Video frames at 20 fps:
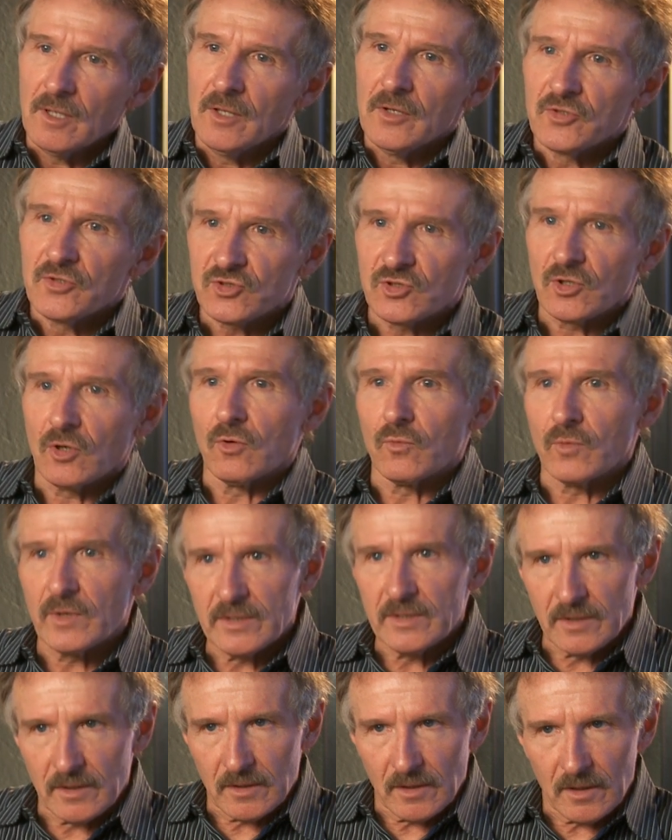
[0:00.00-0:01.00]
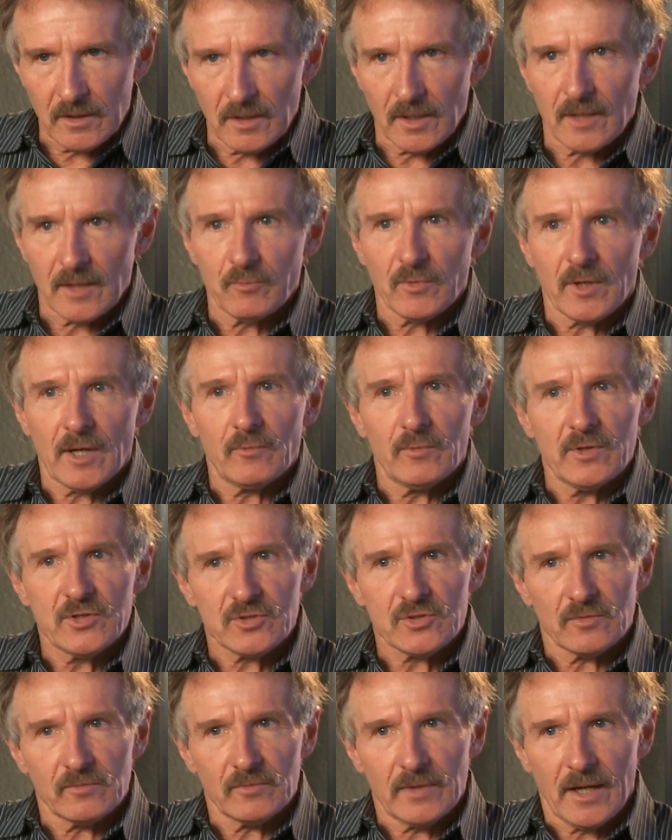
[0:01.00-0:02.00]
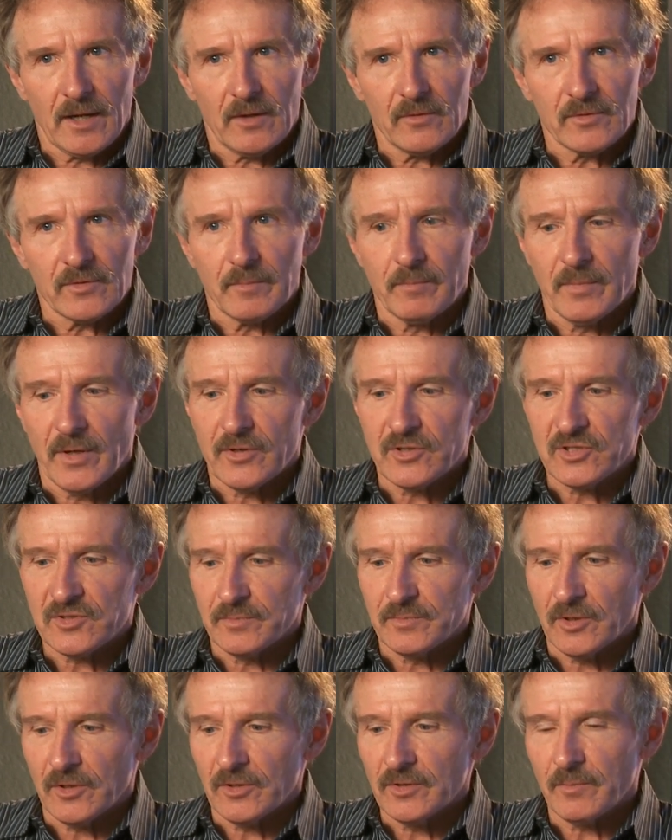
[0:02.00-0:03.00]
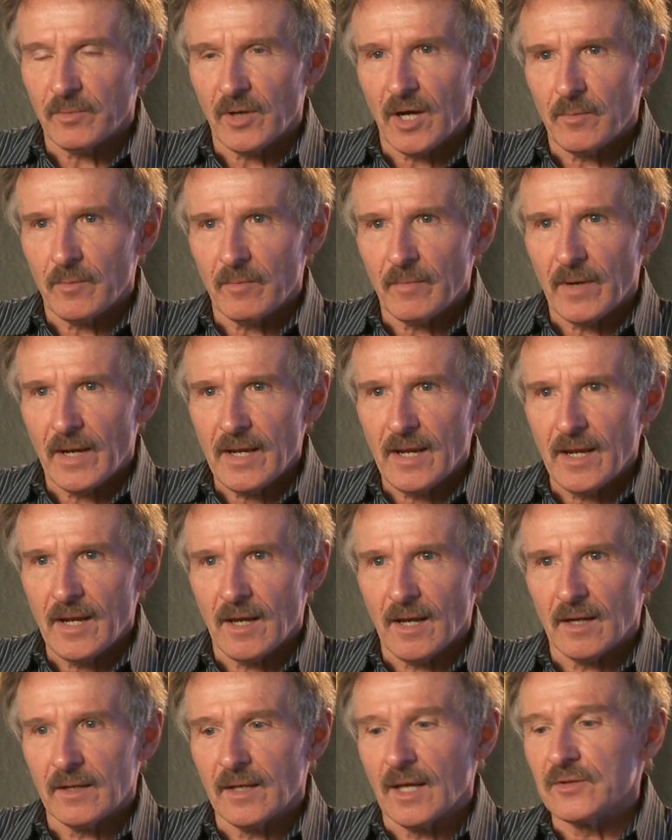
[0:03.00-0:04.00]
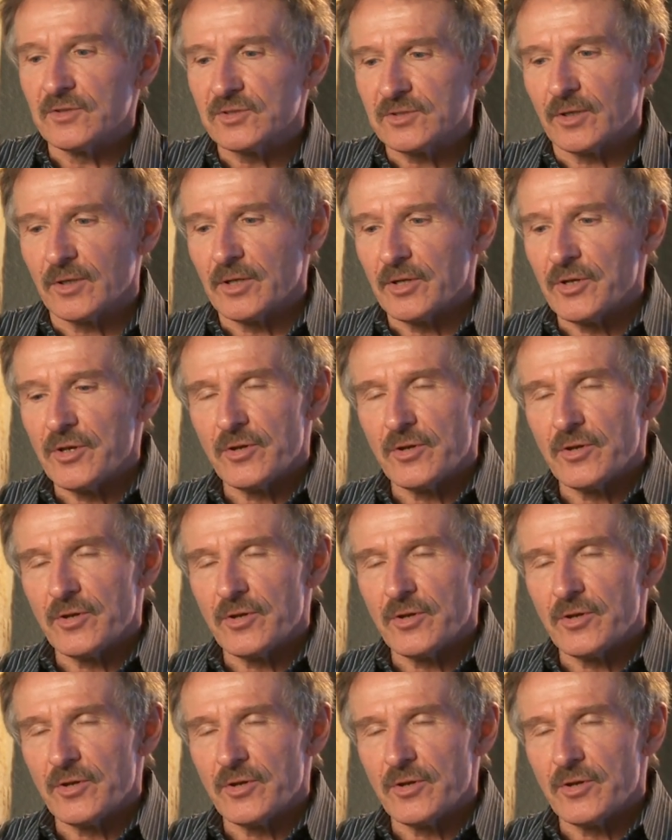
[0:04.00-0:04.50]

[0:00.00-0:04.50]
So we did, and when I reached around, the bear smelled the palm of my hand and started